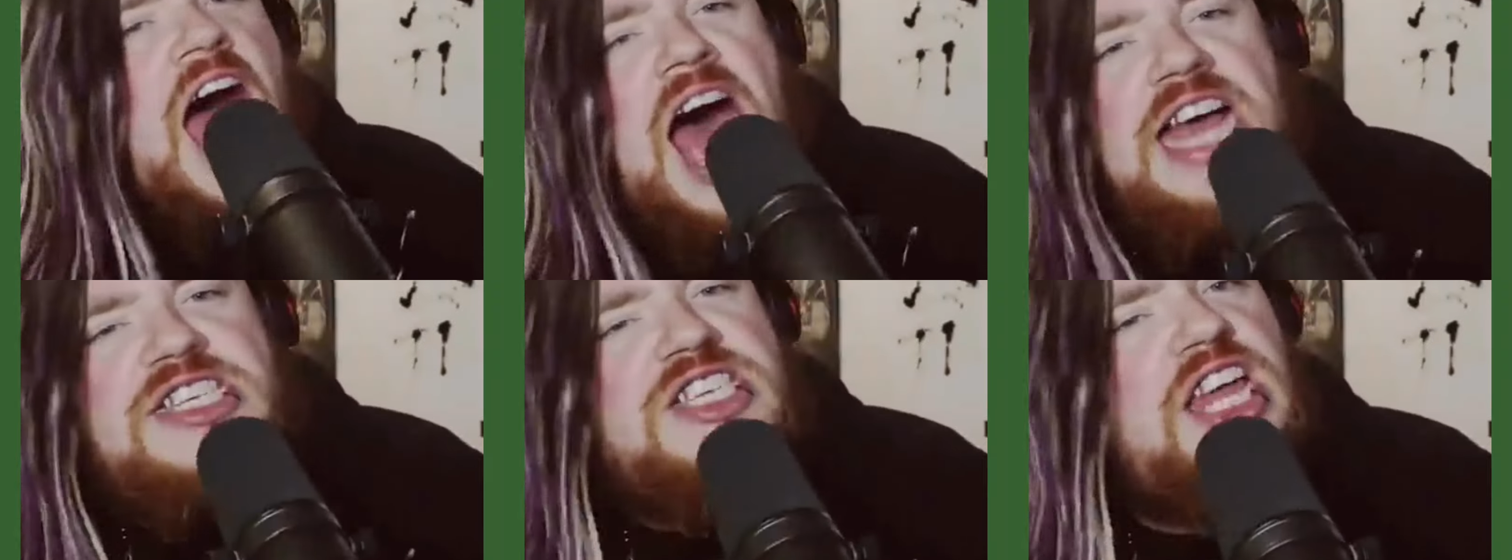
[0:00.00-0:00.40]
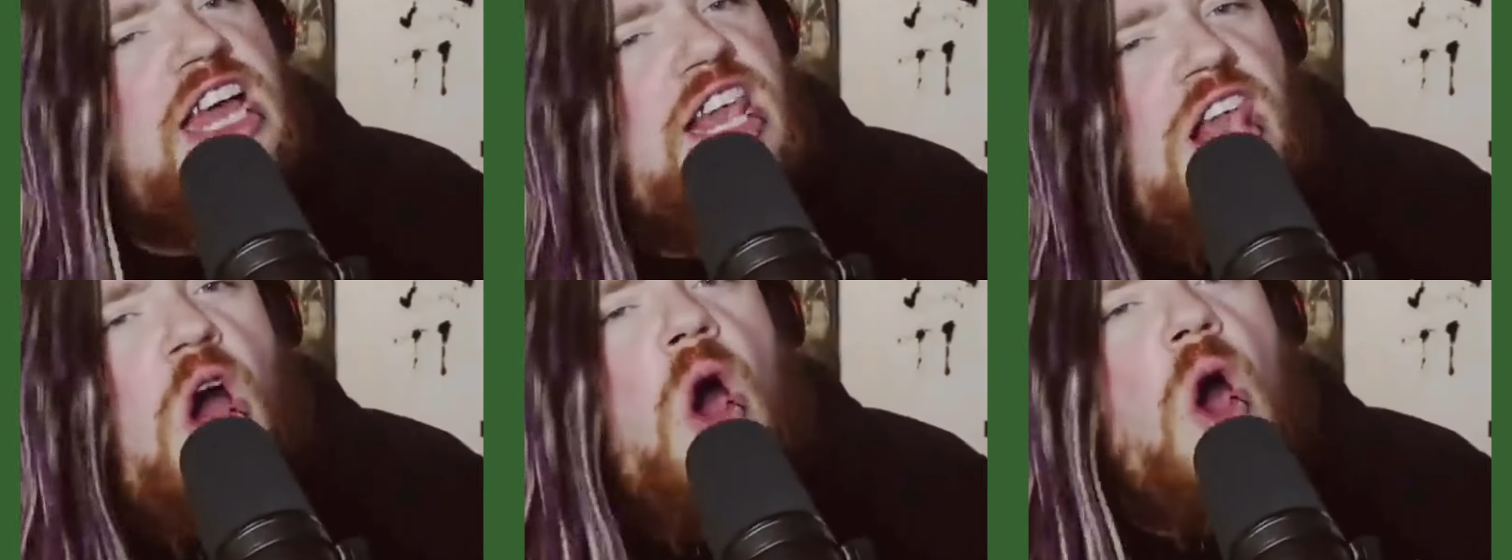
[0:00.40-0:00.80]
as they
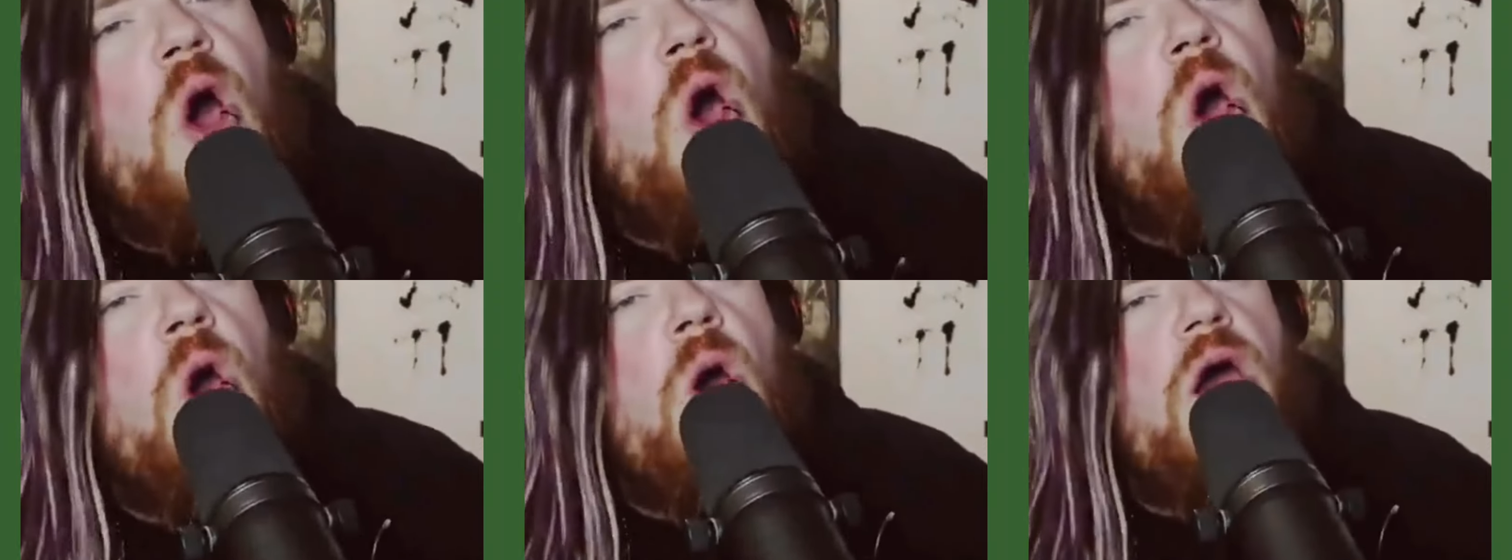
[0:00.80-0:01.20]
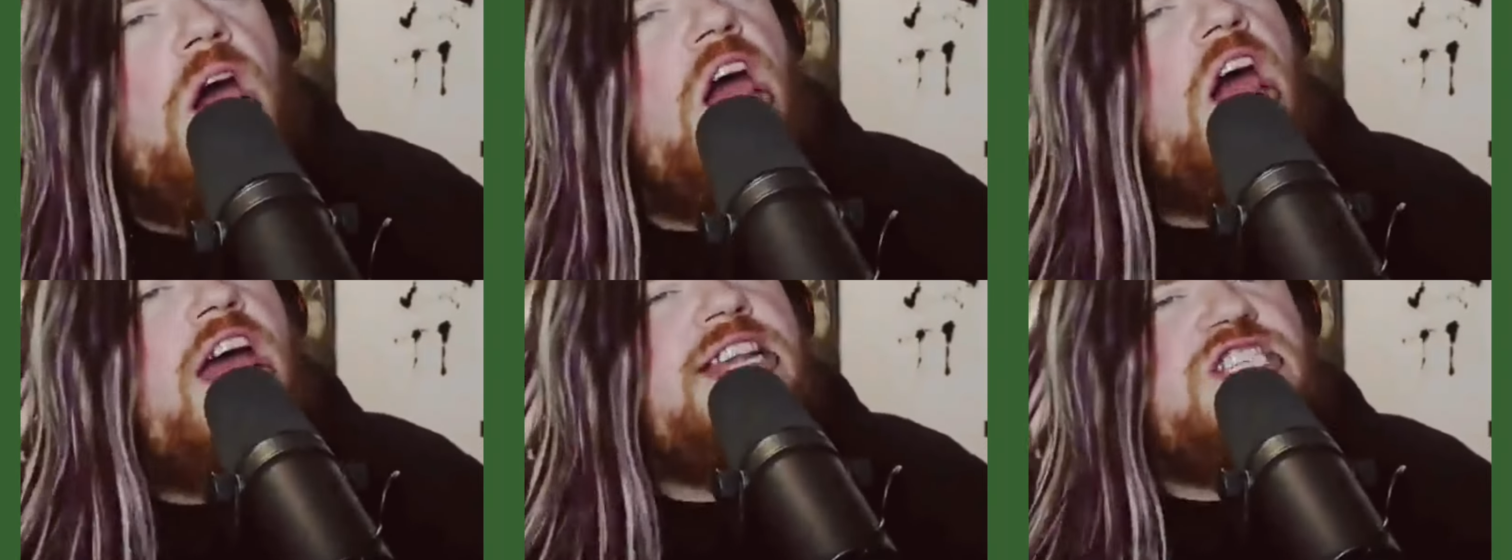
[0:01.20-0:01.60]

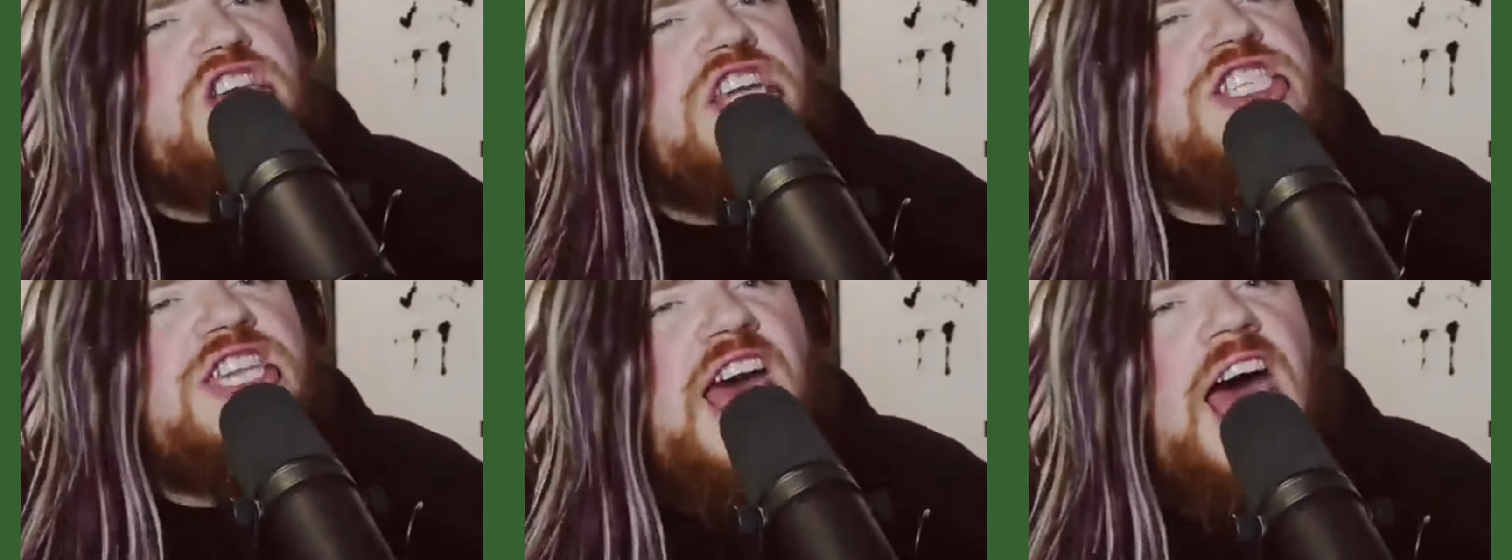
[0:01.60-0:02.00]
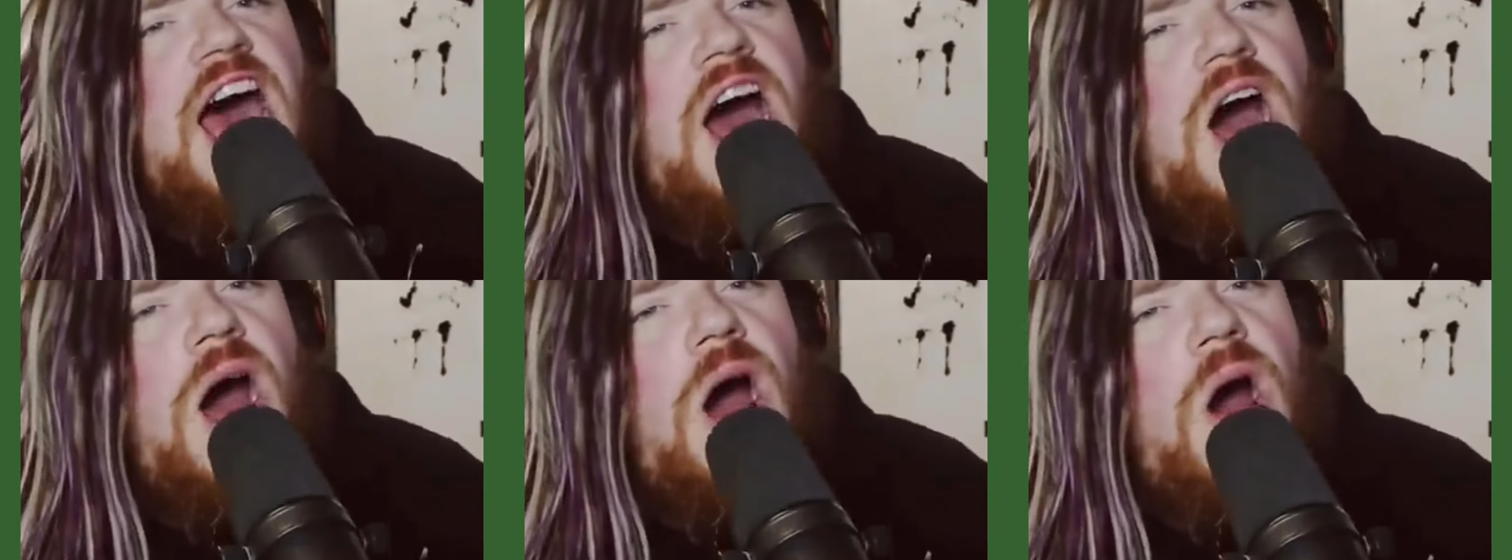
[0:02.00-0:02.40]
lowered you
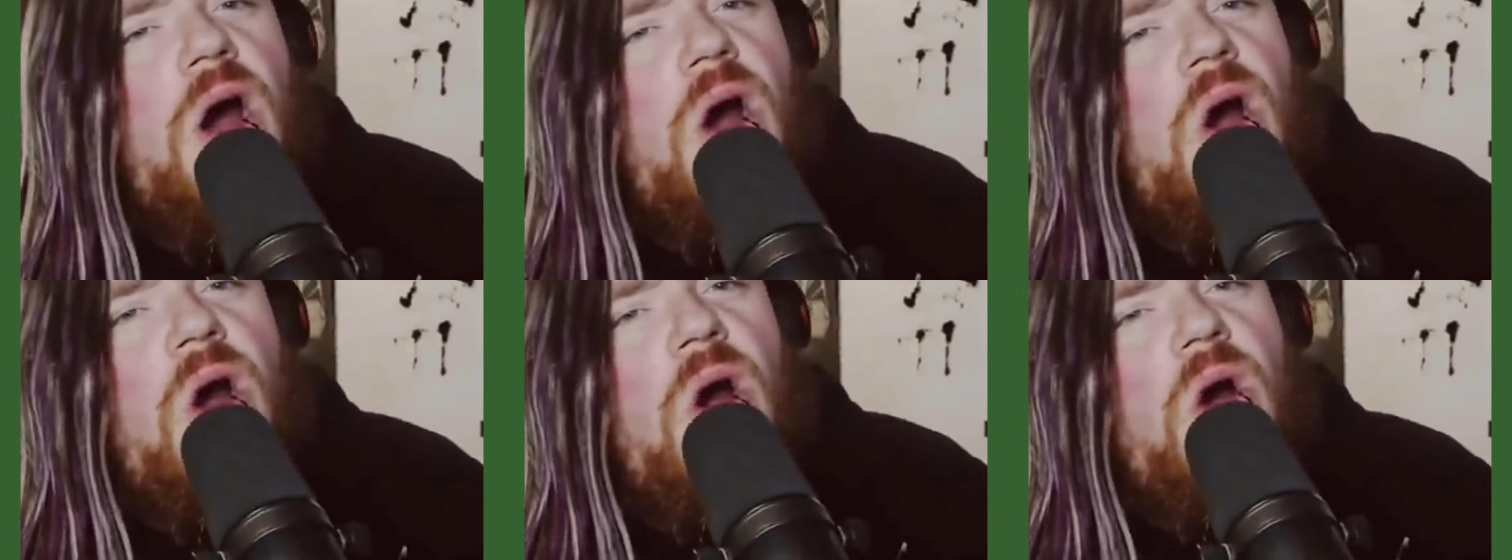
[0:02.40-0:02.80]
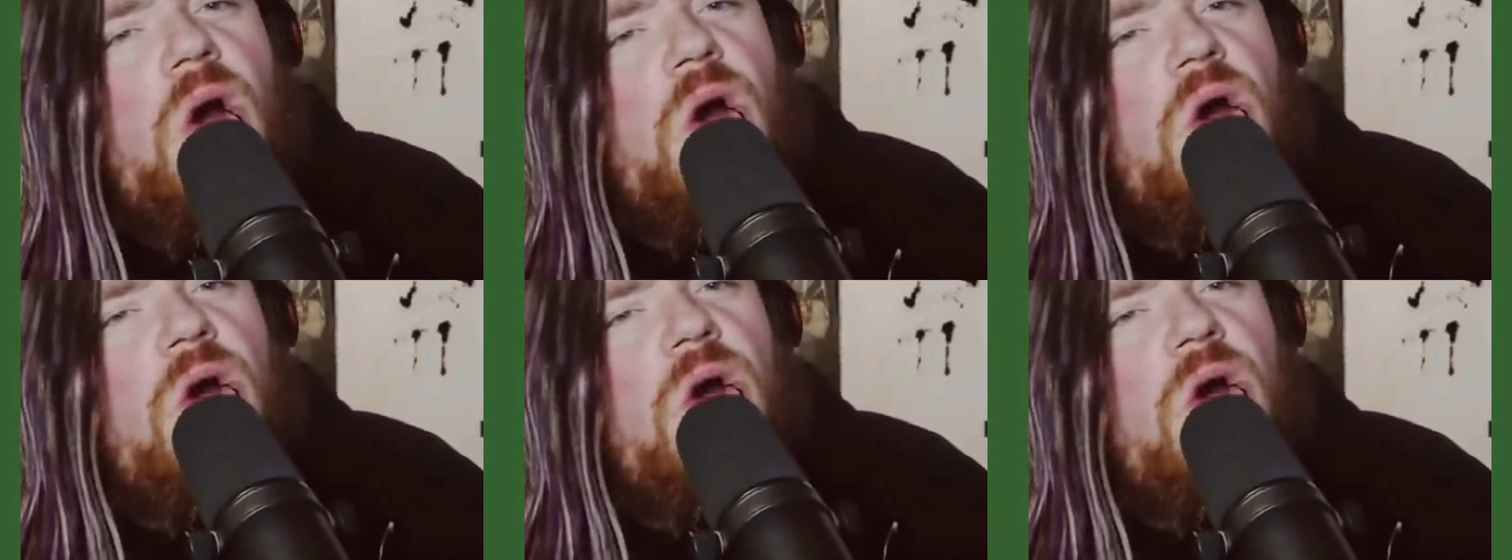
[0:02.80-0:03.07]
down?